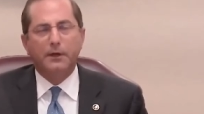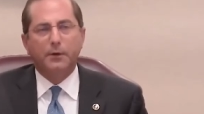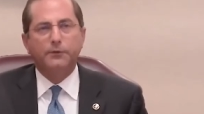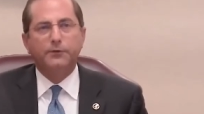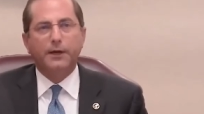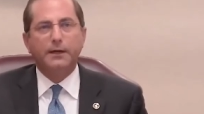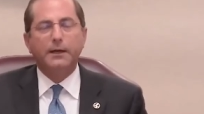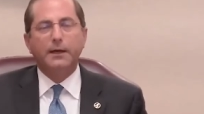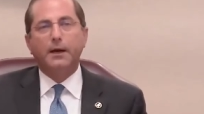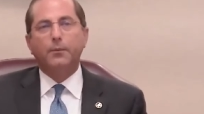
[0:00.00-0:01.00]
You know, we sent,
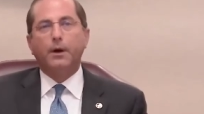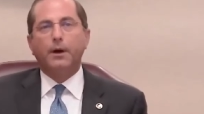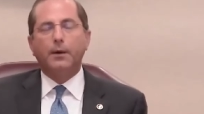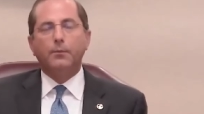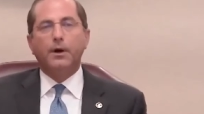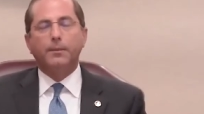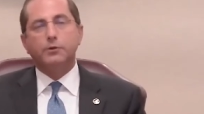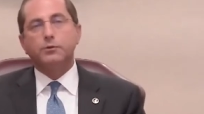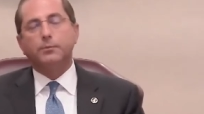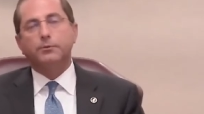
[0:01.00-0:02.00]
on one of
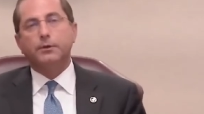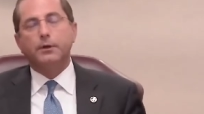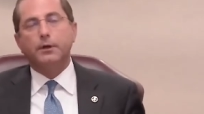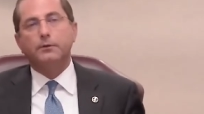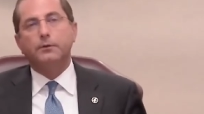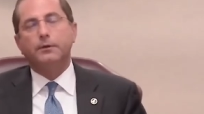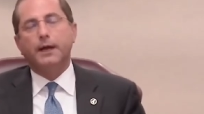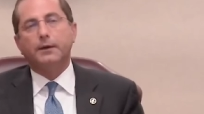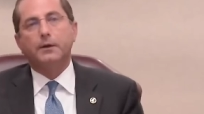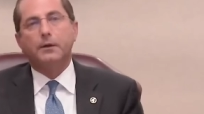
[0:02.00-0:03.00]
my trips to,
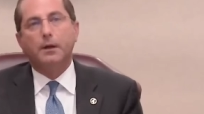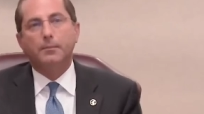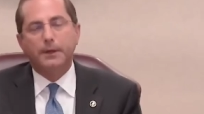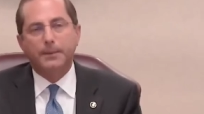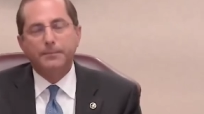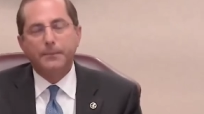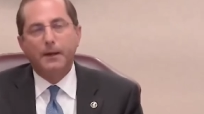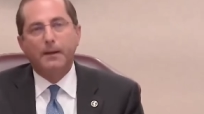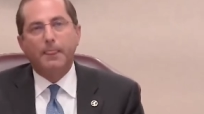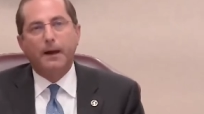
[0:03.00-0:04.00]
down to Colombia,
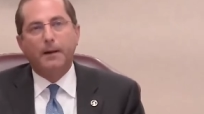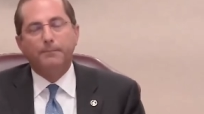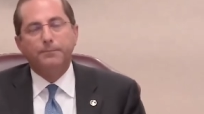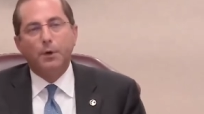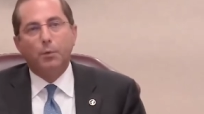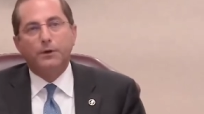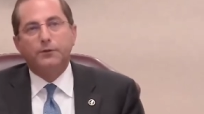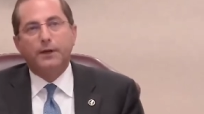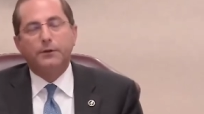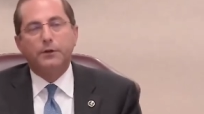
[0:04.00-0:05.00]

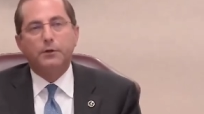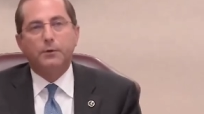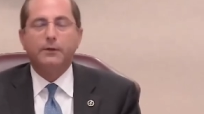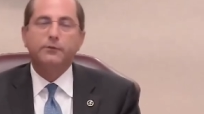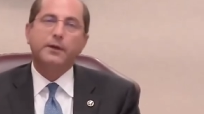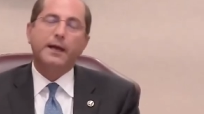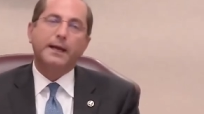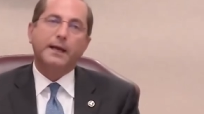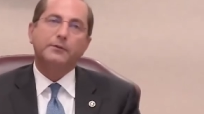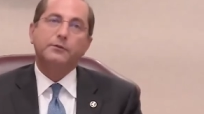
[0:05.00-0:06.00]
we sent the
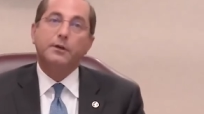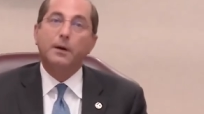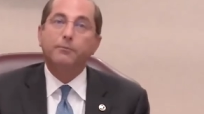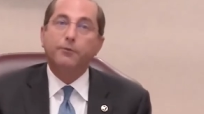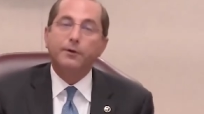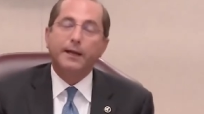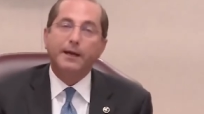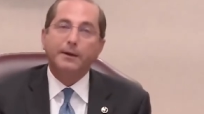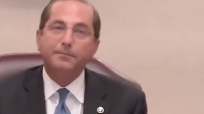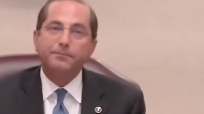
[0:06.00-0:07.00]
USNS Comfort
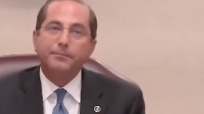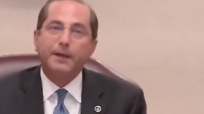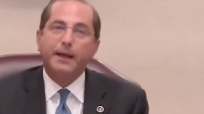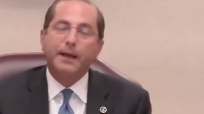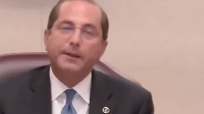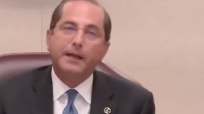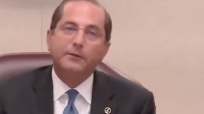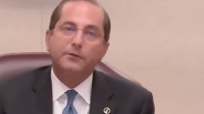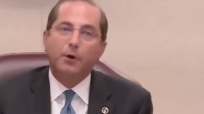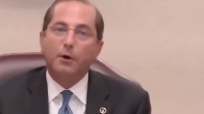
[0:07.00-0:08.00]
down, and
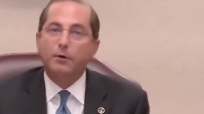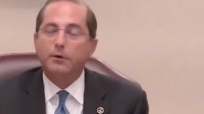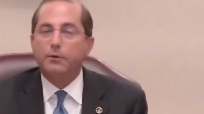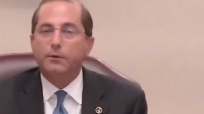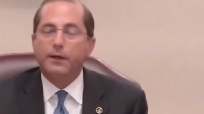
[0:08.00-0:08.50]
that's our